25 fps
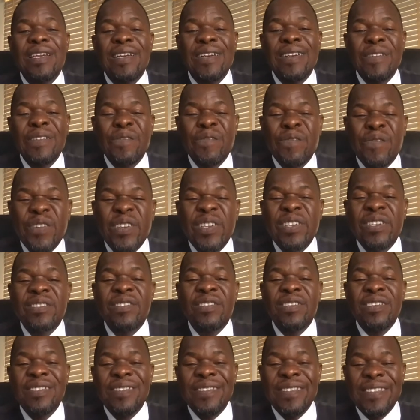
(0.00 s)

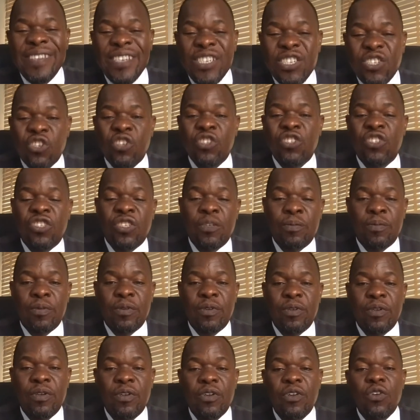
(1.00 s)
reveals relationship,
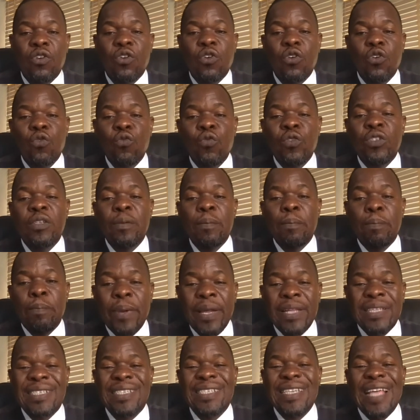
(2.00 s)
which
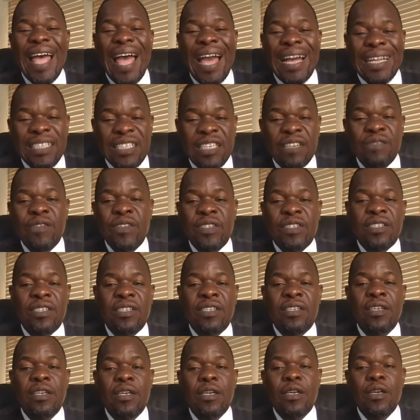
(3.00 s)
bets activity,
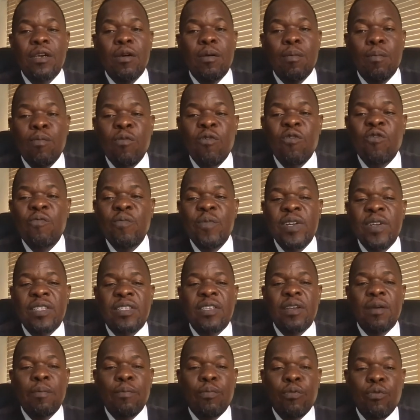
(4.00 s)
movement,
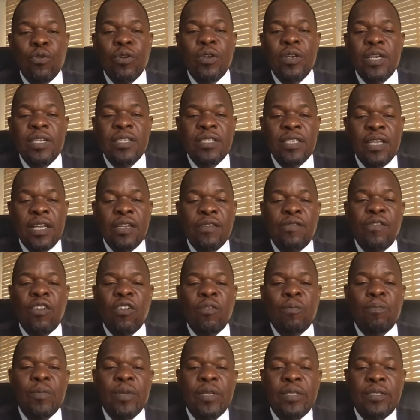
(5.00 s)
progress, and
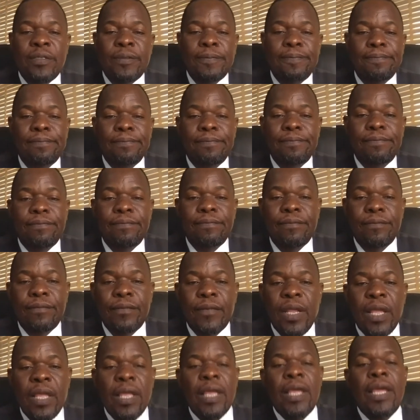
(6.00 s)
development.
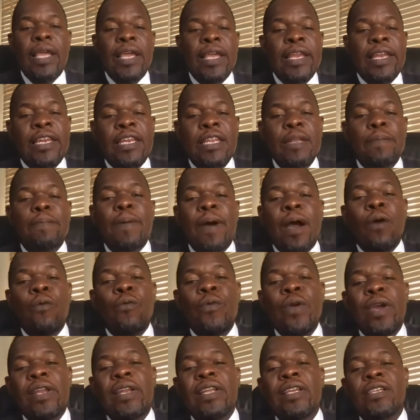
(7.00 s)
A deep
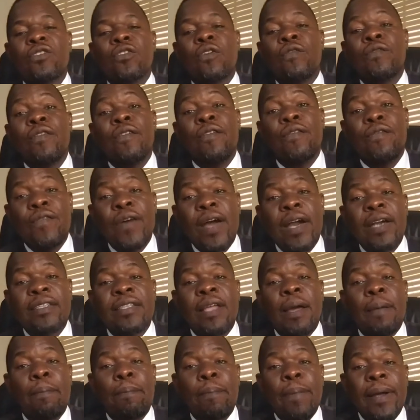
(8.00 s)
awareness of the fact
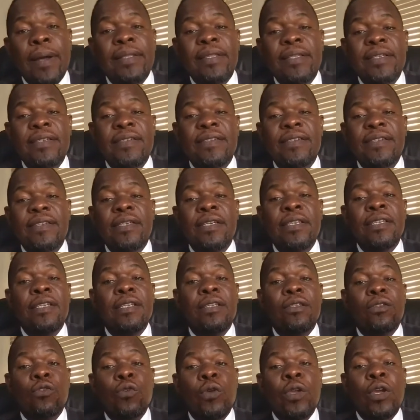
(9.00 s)
that parties
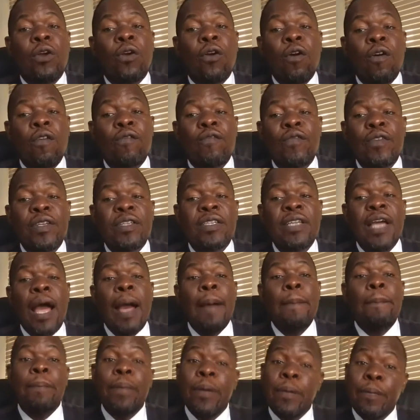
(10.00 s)
to a conflict
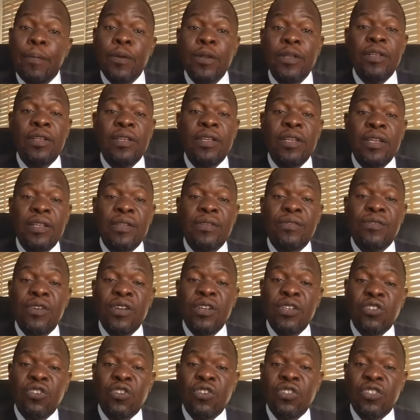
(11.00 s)
are people in
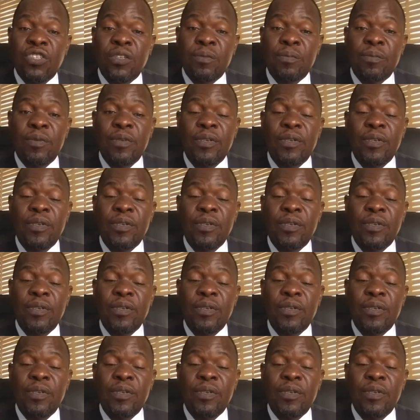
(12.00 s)
relationship